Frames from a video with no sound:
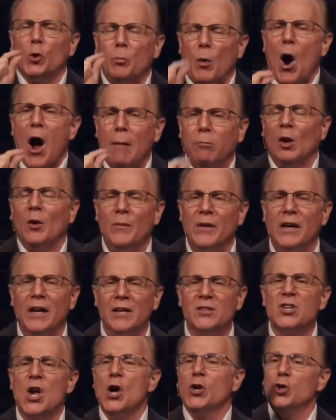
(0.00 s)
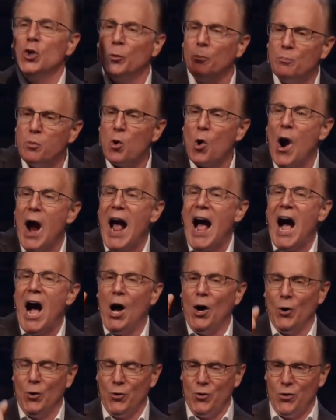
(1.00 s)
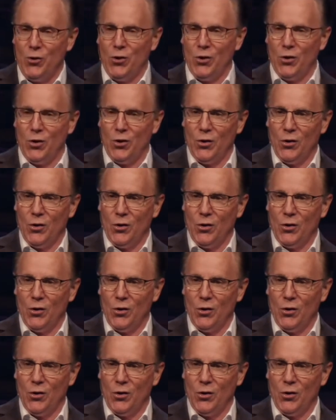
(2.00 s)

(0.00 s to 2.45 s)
what your problem is? You're proud.